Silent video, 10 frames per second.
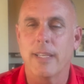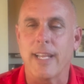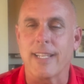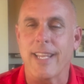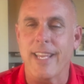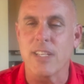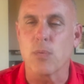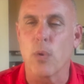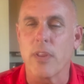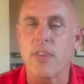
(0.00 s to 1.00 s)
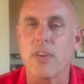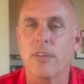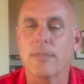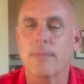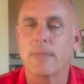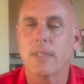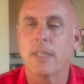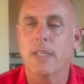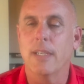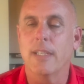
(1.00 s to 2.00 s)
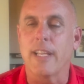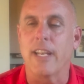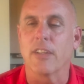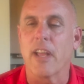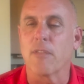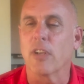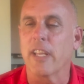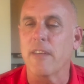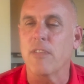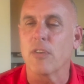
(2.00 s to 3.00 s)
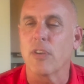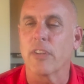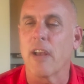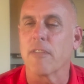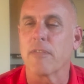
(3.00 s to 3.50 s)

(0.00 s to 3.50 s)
that He's with you, that He'll never leave you, He'll never